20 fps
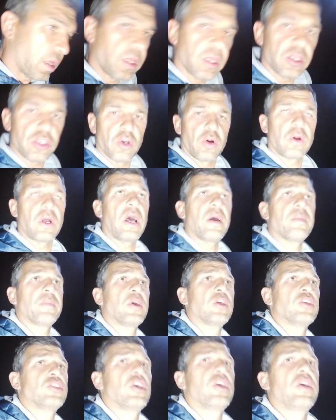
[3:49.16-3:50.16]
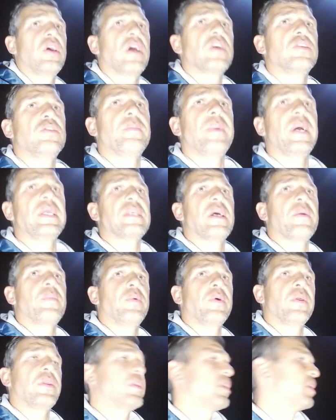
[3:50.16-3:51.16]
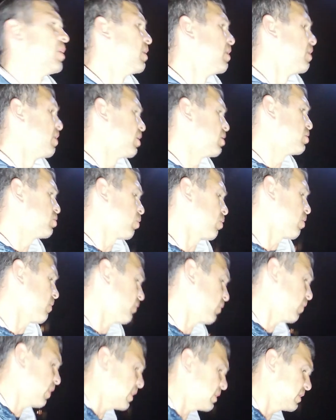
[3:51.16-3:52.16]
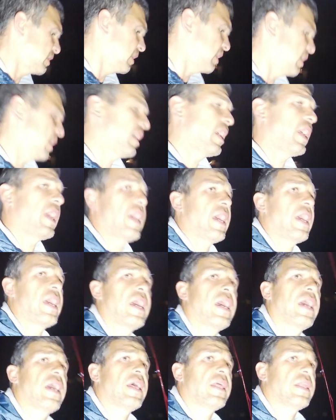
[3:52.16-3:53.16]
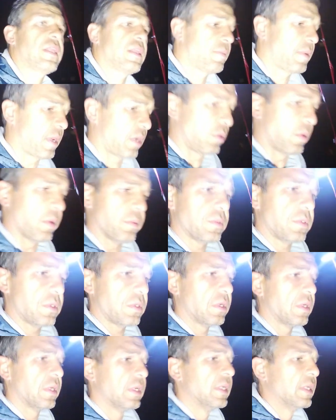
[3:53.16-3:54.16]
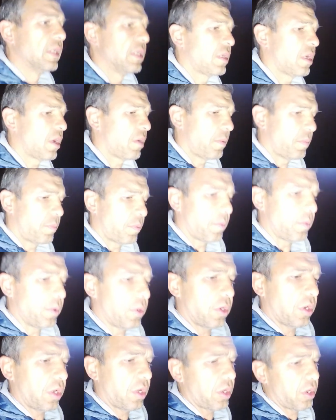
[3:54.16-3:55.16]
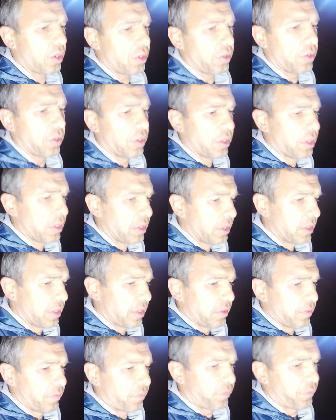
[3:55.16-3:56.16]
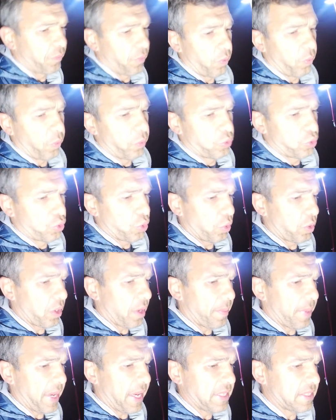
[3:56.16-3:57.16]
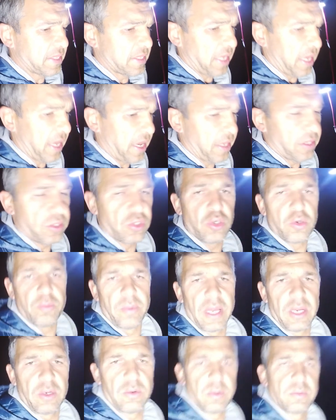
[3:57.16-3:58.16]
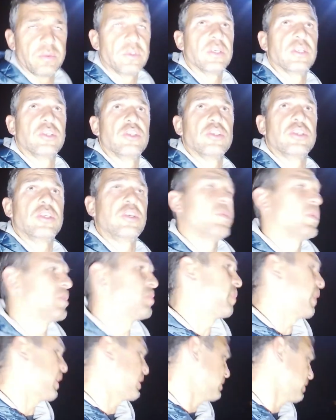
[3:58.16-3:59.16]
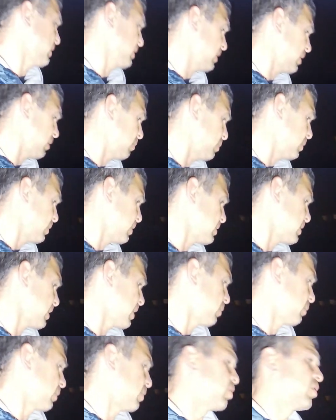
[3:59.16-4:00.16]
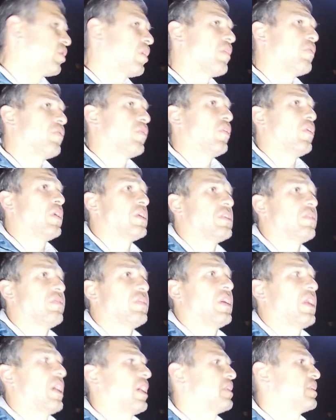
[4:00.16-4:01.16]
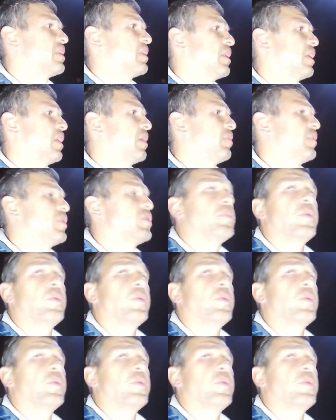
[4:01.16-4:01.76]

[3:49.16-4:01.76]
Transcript: the chokka I'm going to show you how to bite up with the chokka for grunter and the bloodworms yeah we're probably gonna go four choker bites and two blood ones just to see what's biting and then we'll decide what to throw for the rest of the night um, the